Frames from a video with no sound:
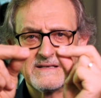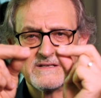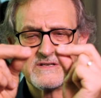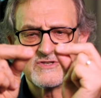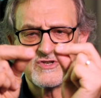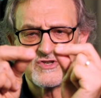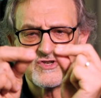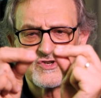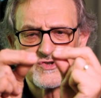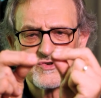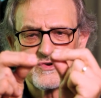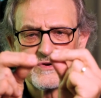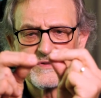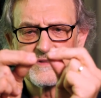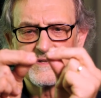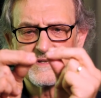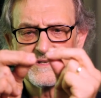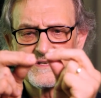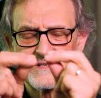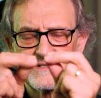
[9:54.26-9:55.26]
is you
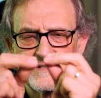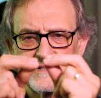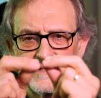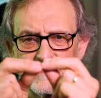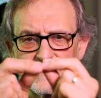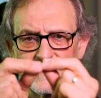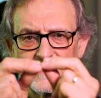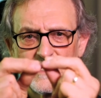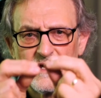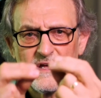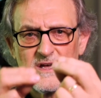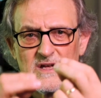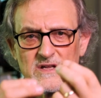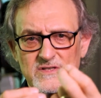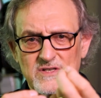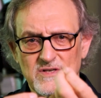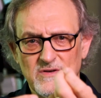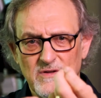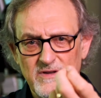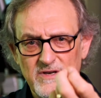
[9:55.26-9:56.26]
shorten the distance
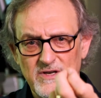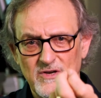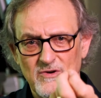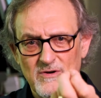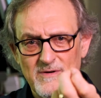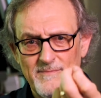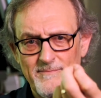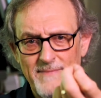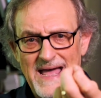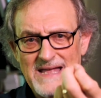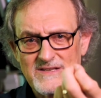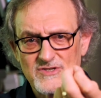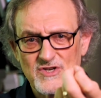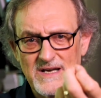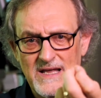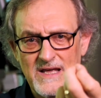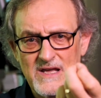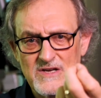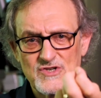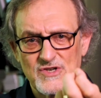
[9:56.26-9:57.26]
so that your
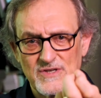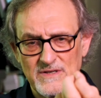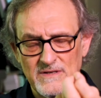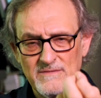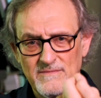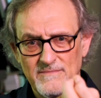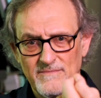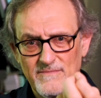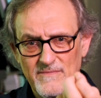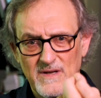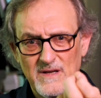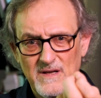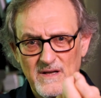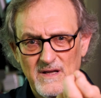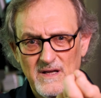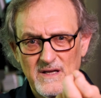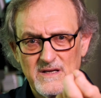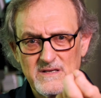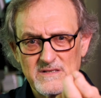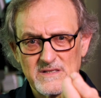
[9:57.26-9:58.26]
imagination
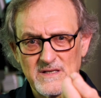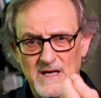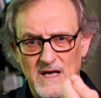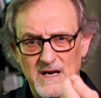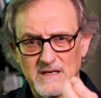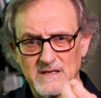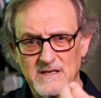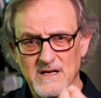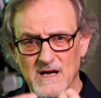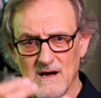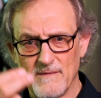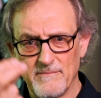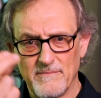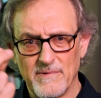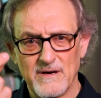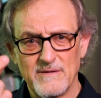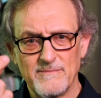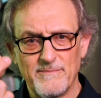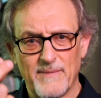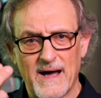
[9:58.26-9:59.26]
is not
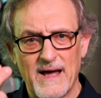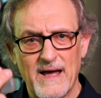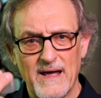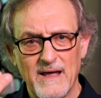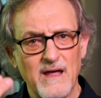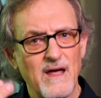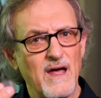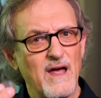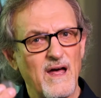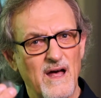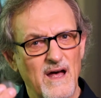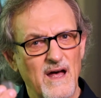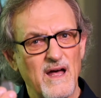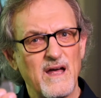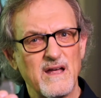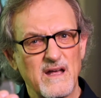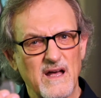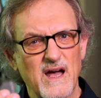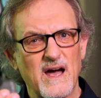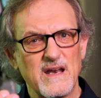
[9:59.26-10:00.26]
encumbered by
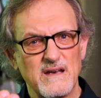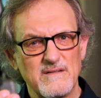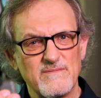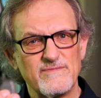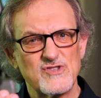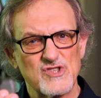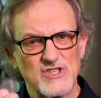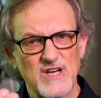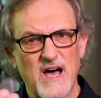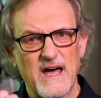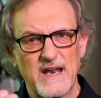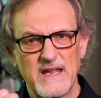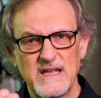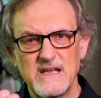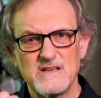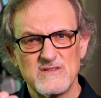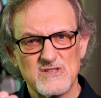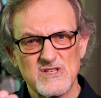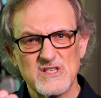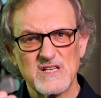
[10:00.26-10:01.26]
a kind of
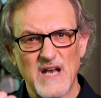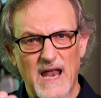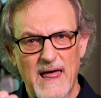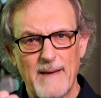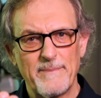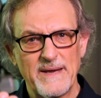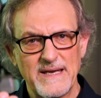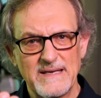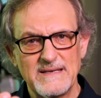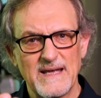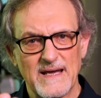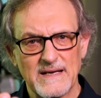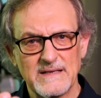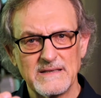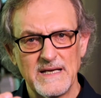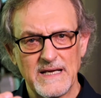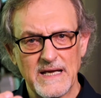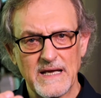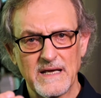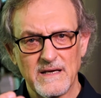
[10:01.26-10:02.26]
shoddy, sloppy
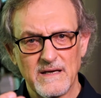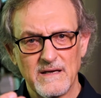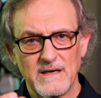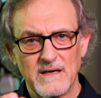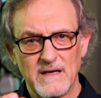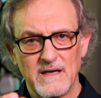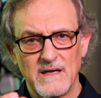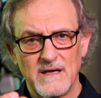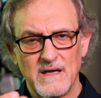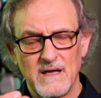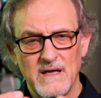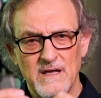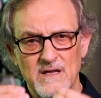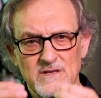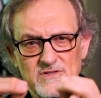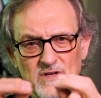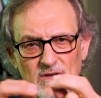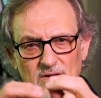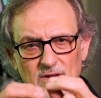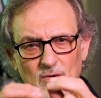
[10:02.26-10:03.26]
technique, so